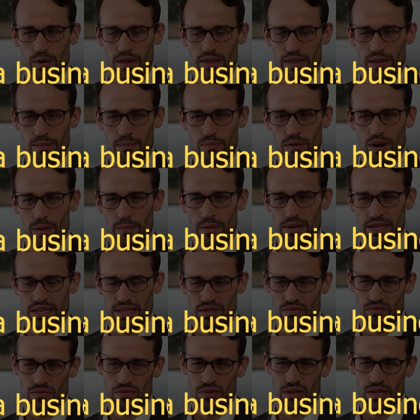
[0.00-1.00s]
on whether the property
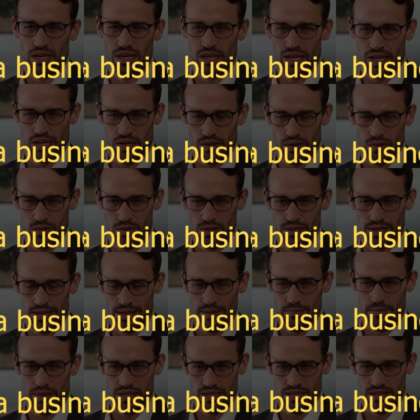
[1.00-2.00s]
is really used in a